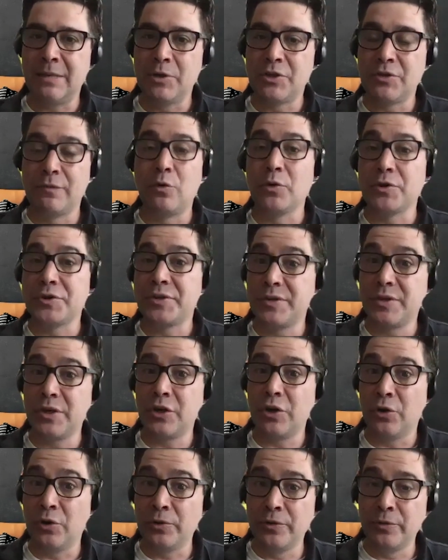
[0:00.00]
which of course is the
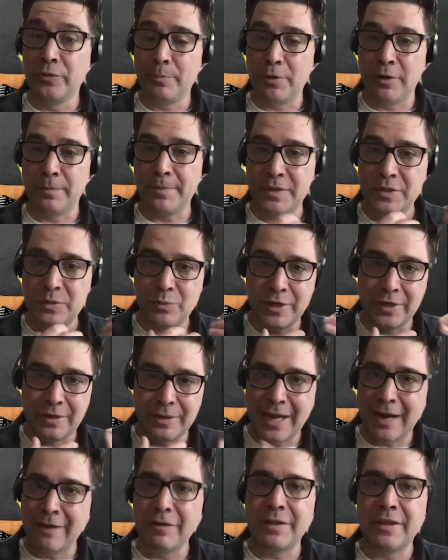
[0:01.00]
goal, the purpose, what
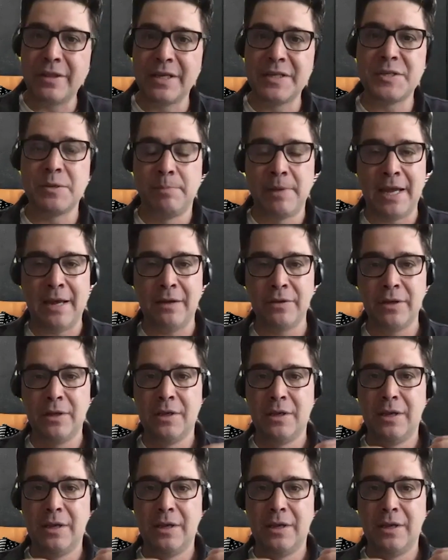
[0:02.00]
everything is about,